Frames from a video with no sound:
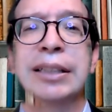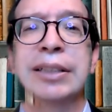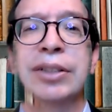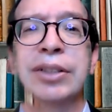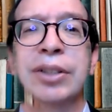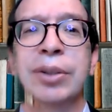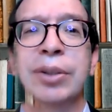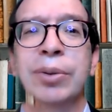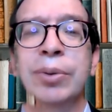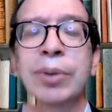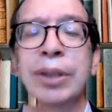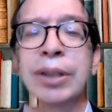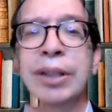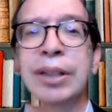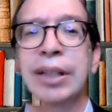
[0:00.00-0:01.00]
so
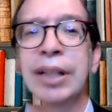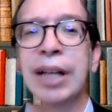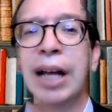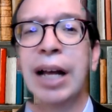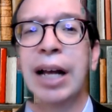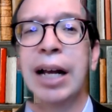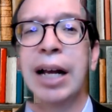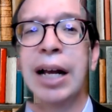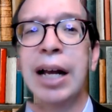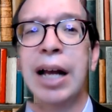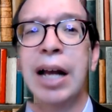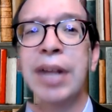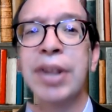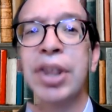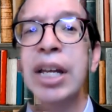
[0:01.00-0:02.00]

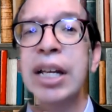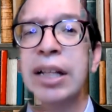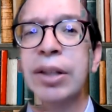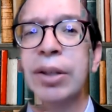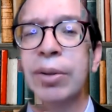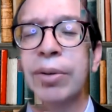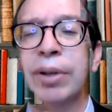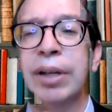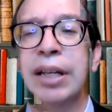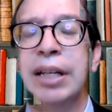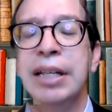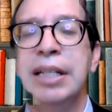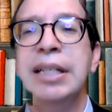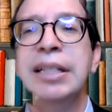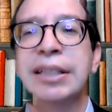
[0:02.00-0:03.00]
I think there
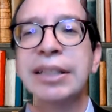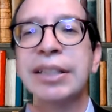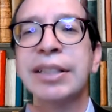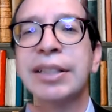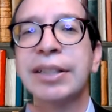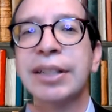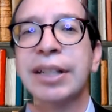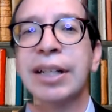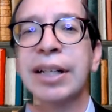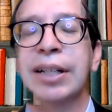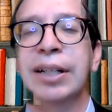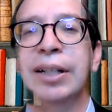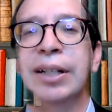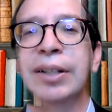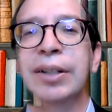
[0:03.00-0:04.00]
is
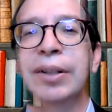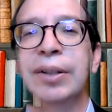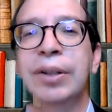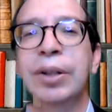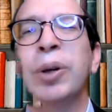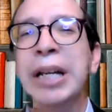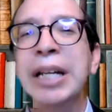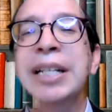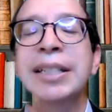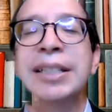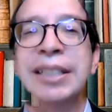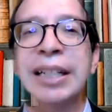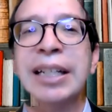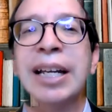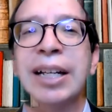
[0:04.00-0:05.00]
a
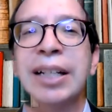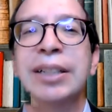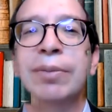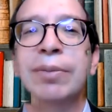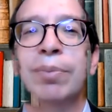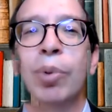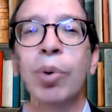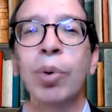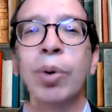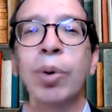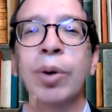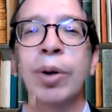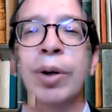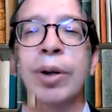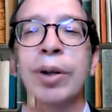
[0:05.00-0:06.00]
kind of
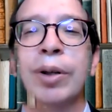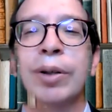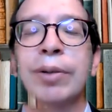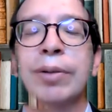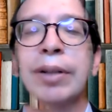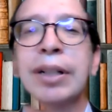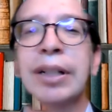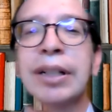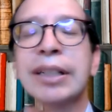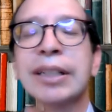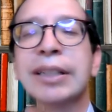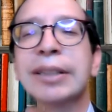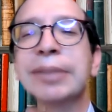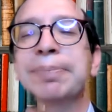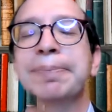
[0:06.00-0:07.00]
more
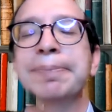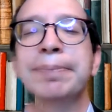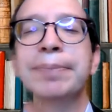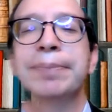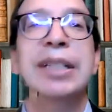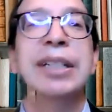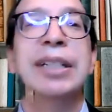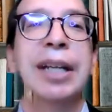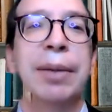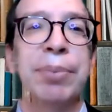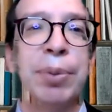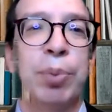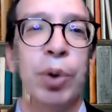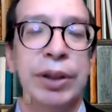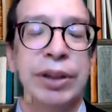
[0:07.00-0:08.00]

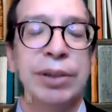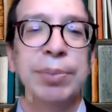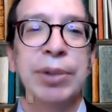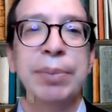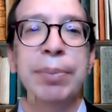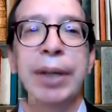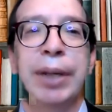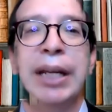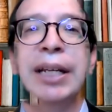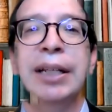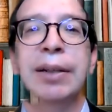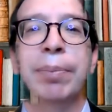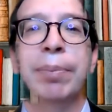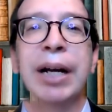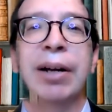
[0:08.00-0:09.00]
in-depth point to be made
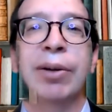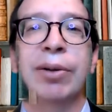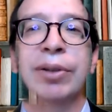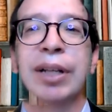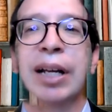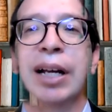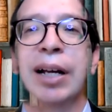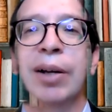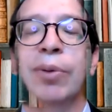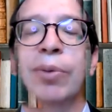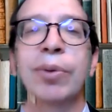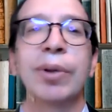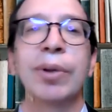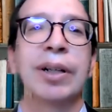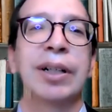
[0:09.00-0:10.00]
about how